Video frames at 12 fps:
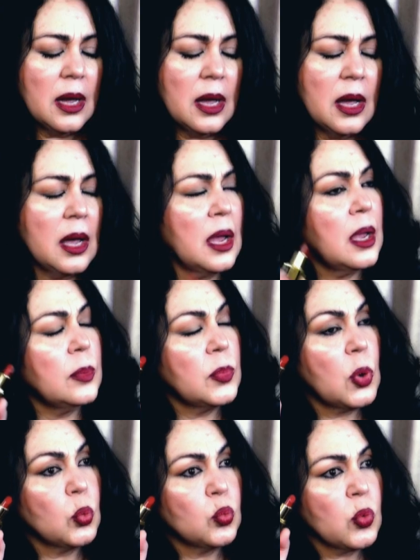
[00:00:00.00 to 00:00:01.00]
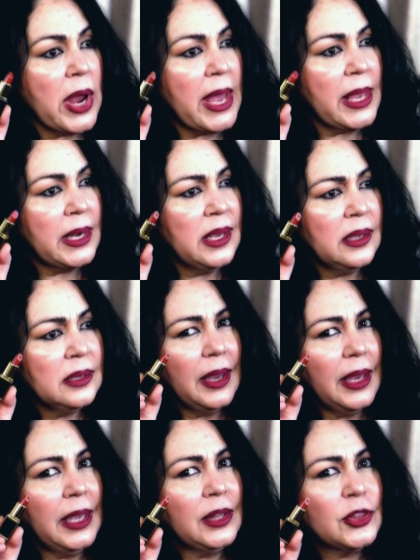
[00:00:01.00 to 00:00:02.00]
red.
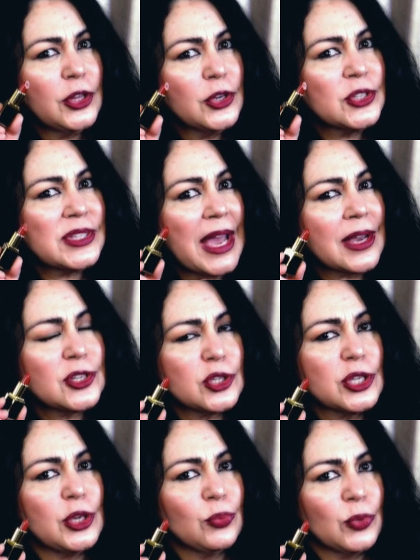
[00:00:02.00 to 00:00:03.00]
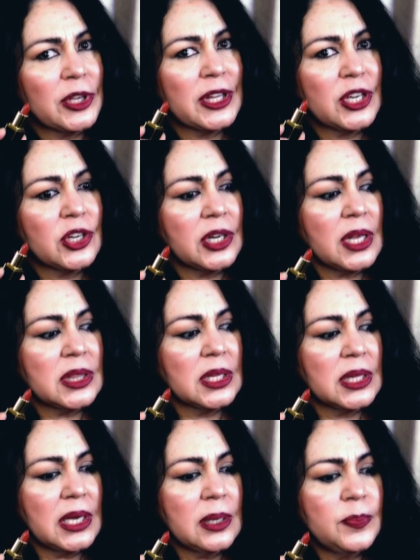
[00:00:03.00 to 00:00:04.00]
It looks actually really good on the
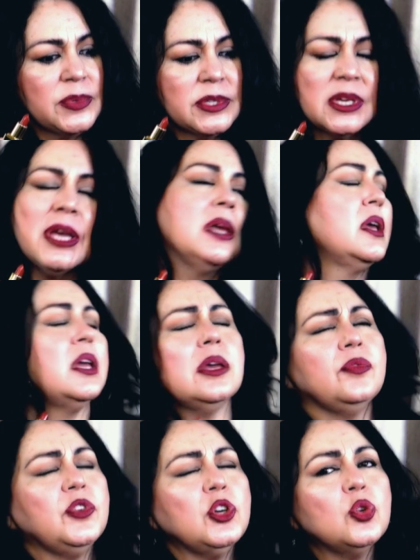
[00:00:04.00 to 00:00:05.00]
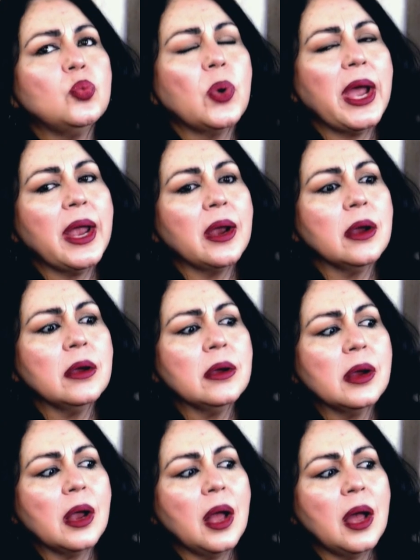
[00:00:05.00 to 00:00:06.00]
lips. If you
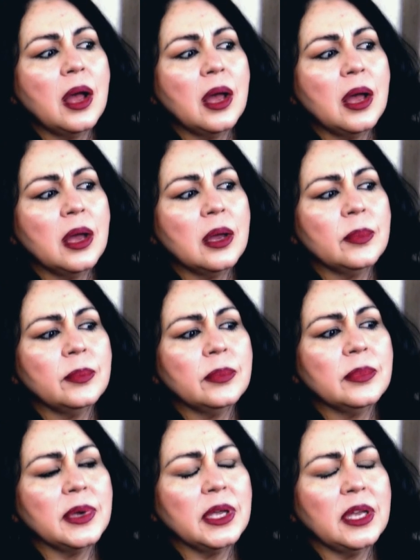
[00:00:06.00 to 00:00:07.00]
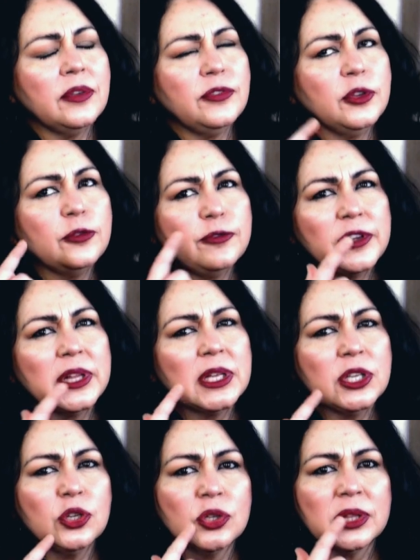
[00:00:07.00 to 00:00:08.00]
wear, if you fill
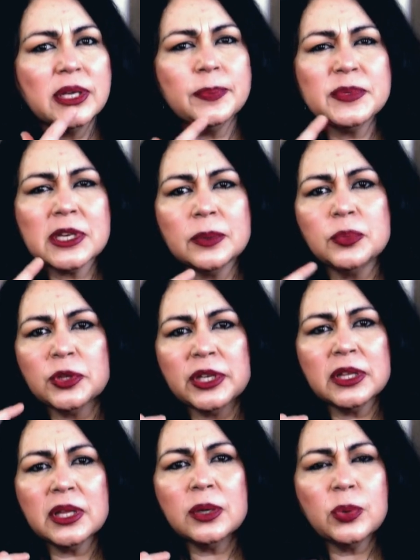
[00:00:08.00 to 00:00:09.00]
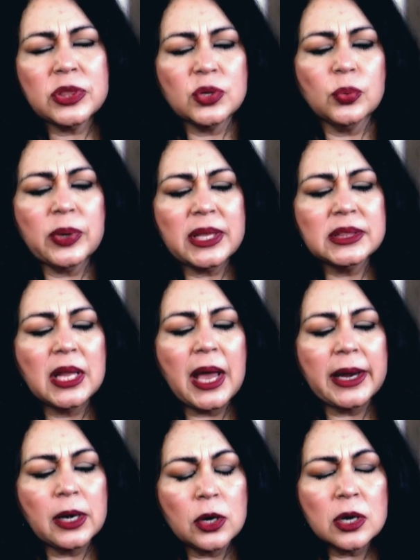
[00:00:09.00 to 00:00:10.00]
in your lips completely with a red
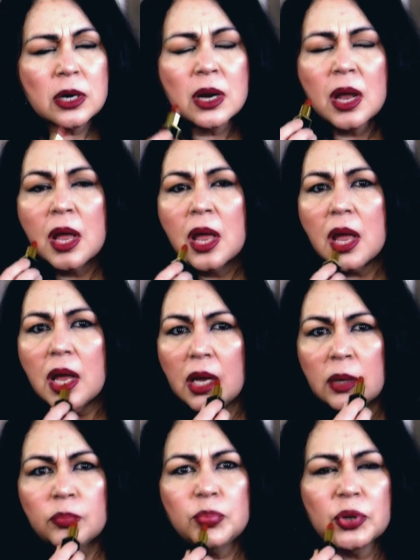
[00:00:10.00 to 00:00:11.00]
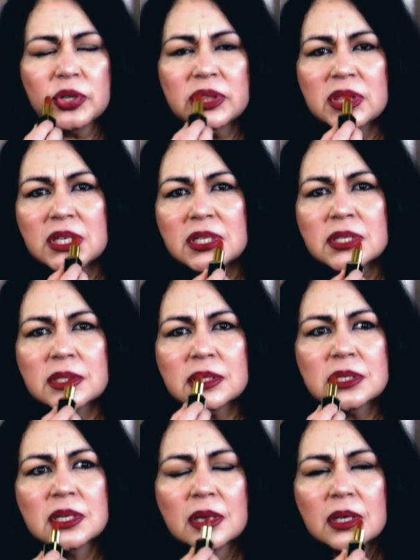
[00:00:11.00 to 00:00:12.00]
liner and put
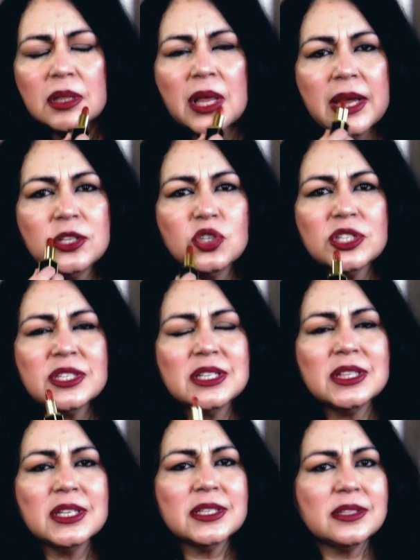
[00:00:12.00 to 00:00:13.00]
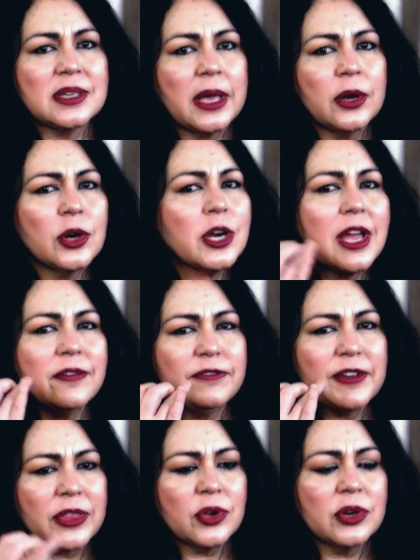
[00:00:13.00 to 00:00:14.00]
this like just in the center and
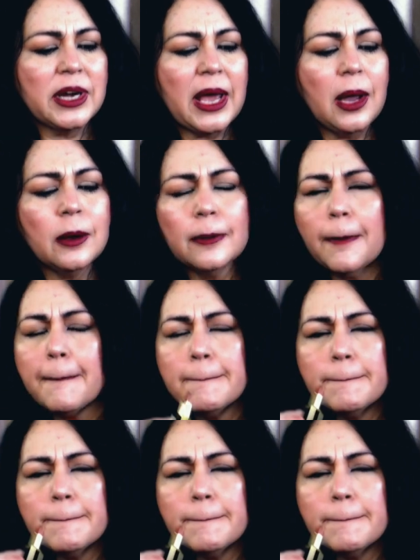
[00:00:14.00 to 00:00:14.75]
feather it out,